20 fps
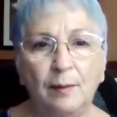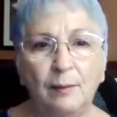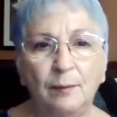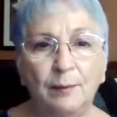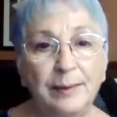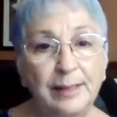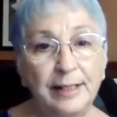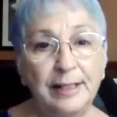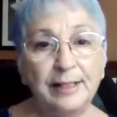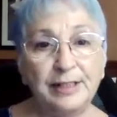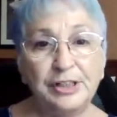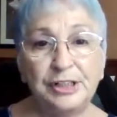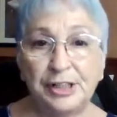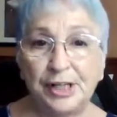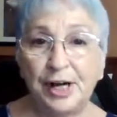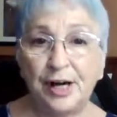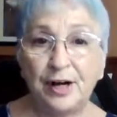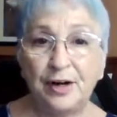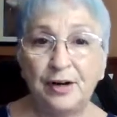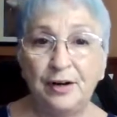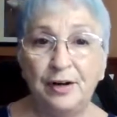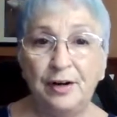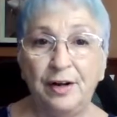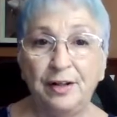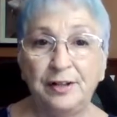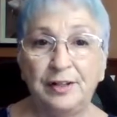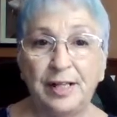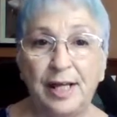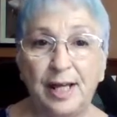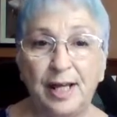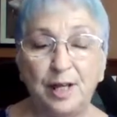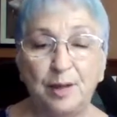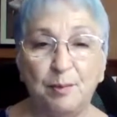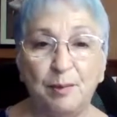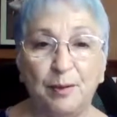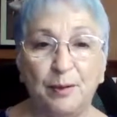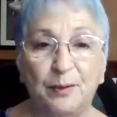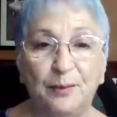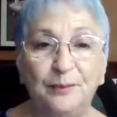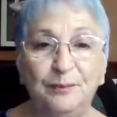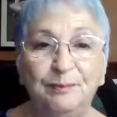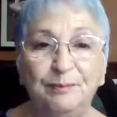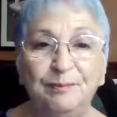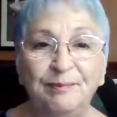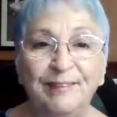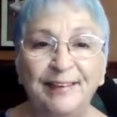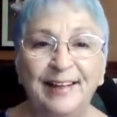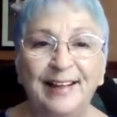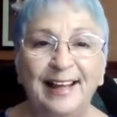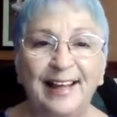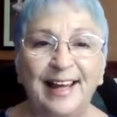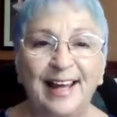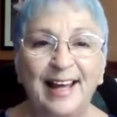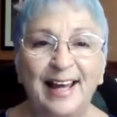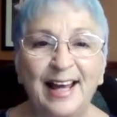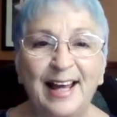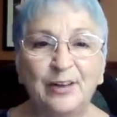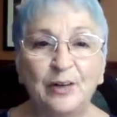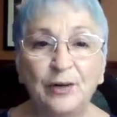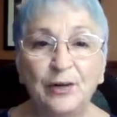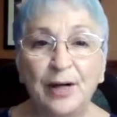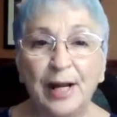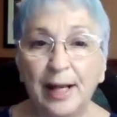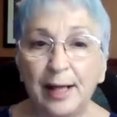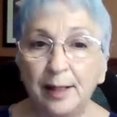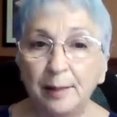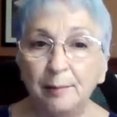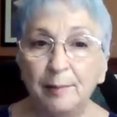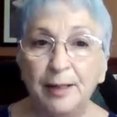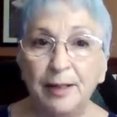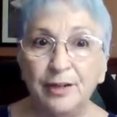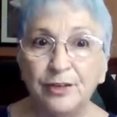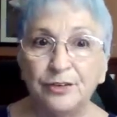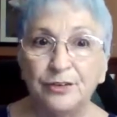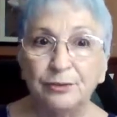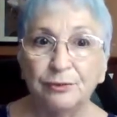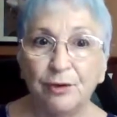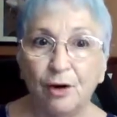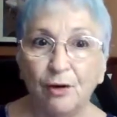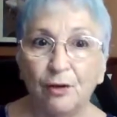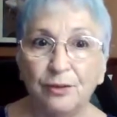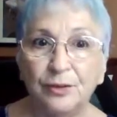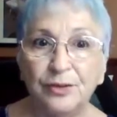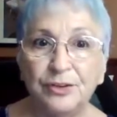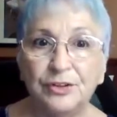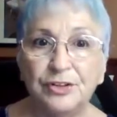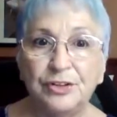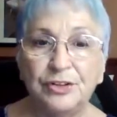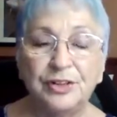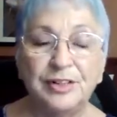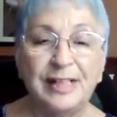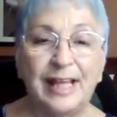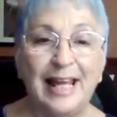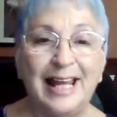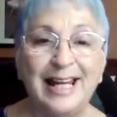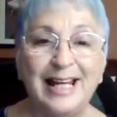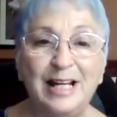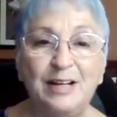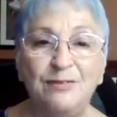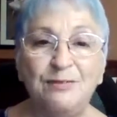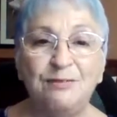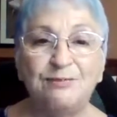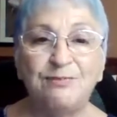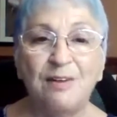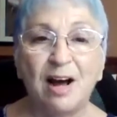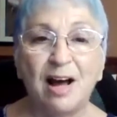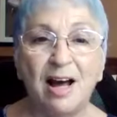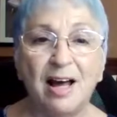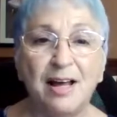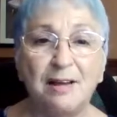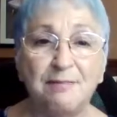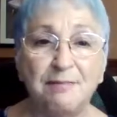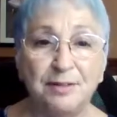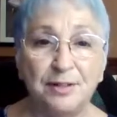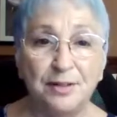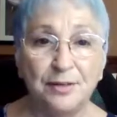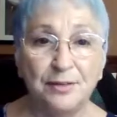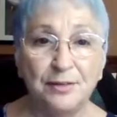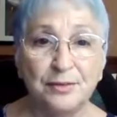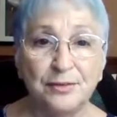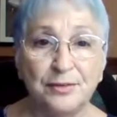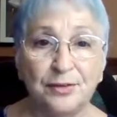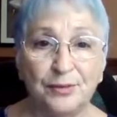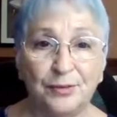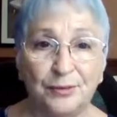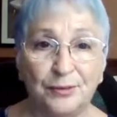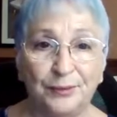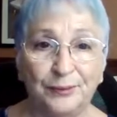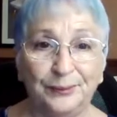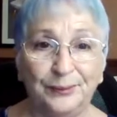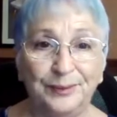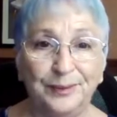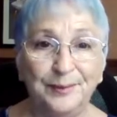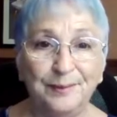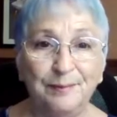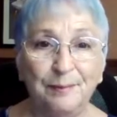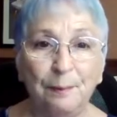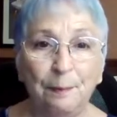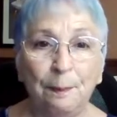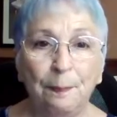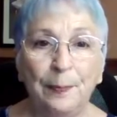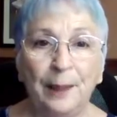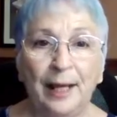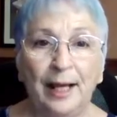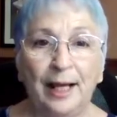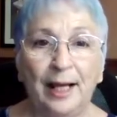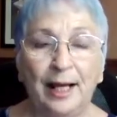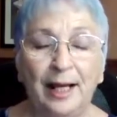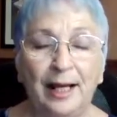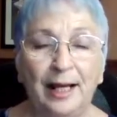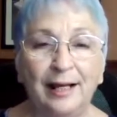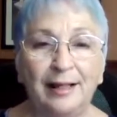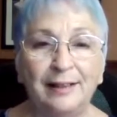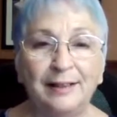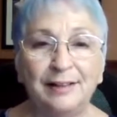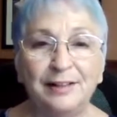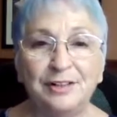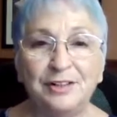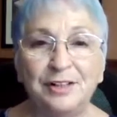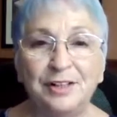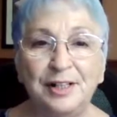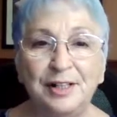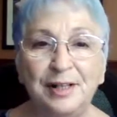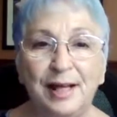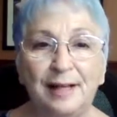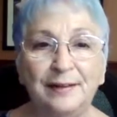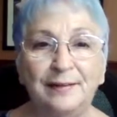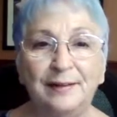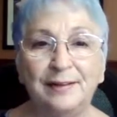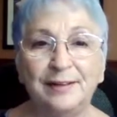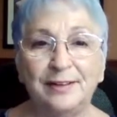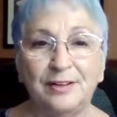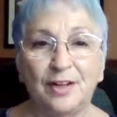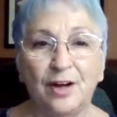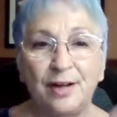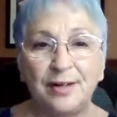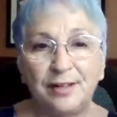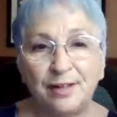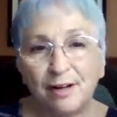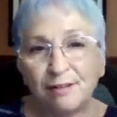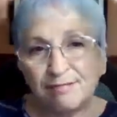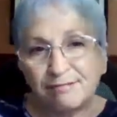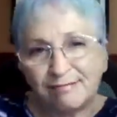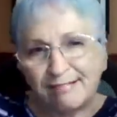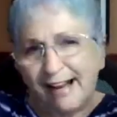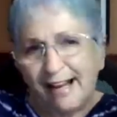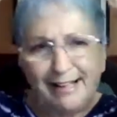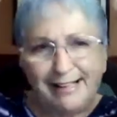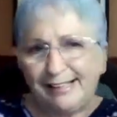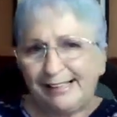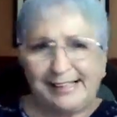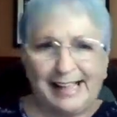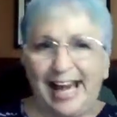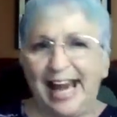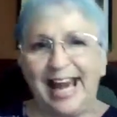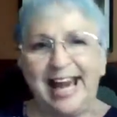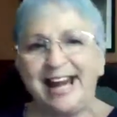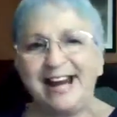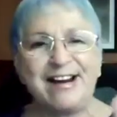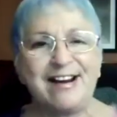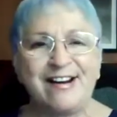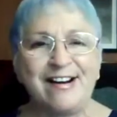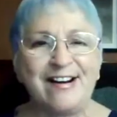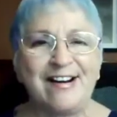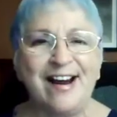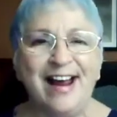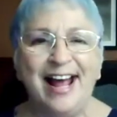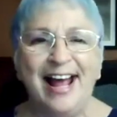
we shared a table, and her name is Rose. She's 85 years old. She had this kind of reddish hair